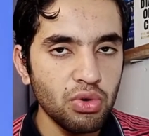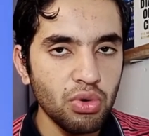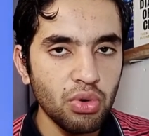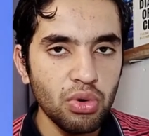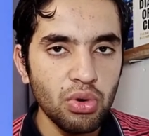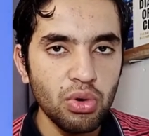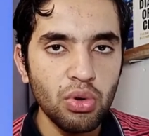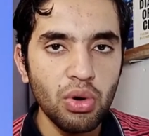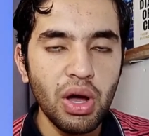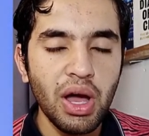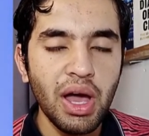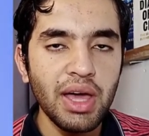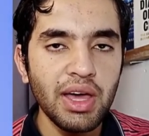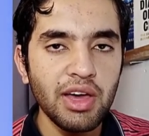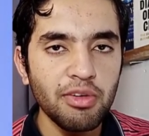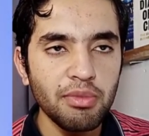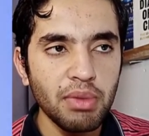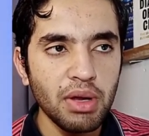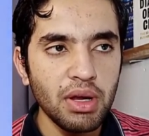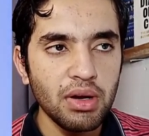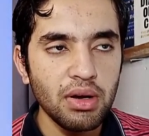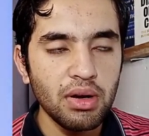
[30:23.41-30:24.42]
If you don't know,
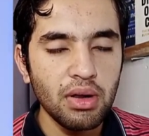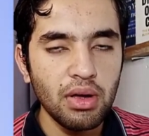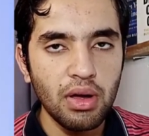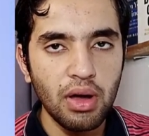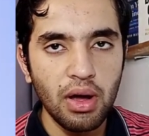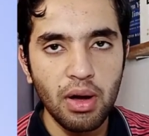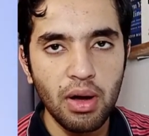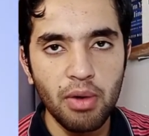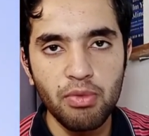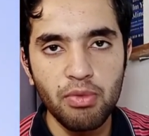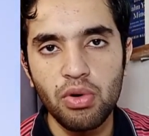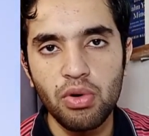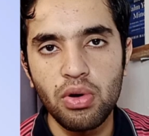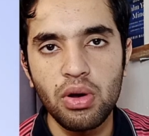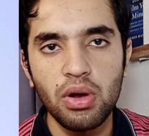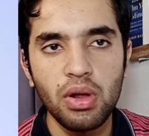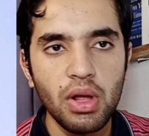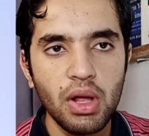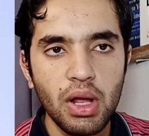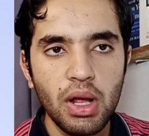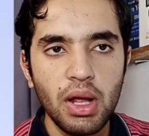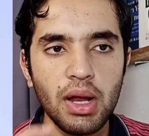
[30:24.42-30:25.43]
I have made
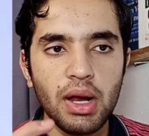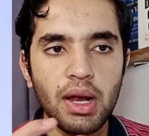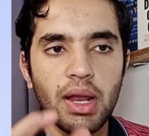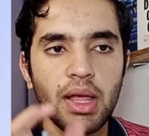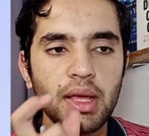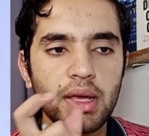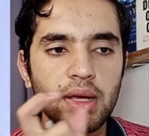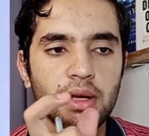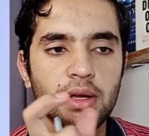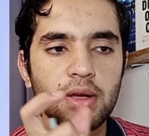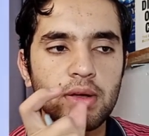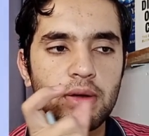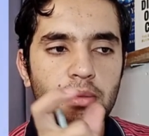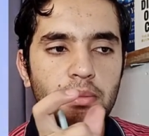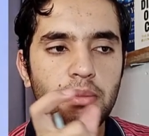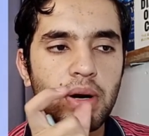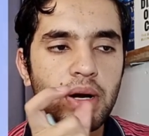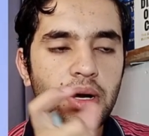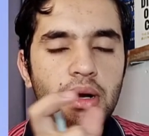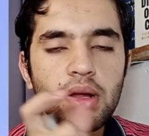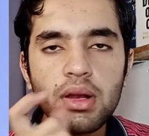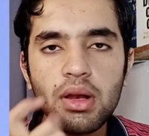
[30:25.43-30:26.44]
full like
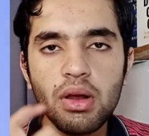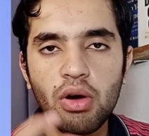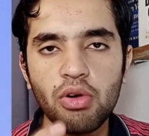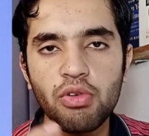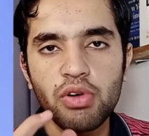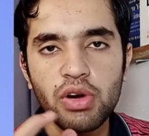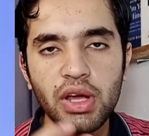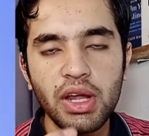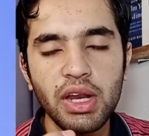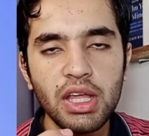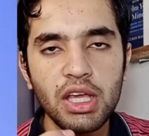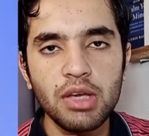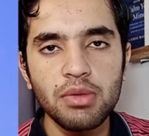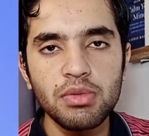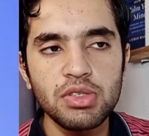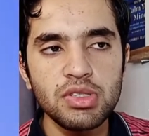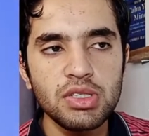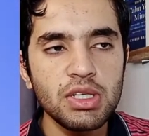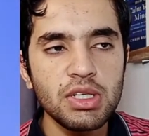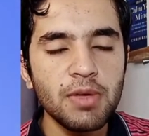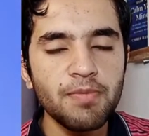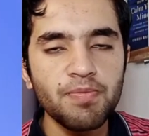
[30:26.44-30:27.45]
the bundle of
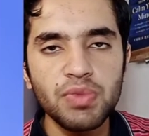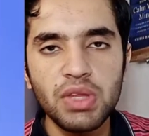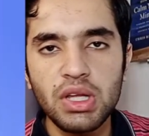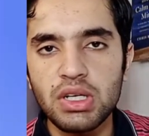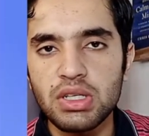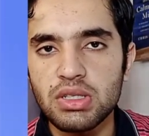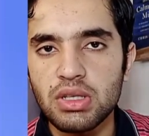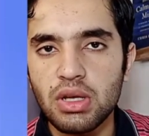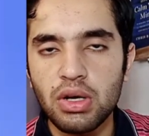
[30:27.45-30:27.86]
organic chemistry.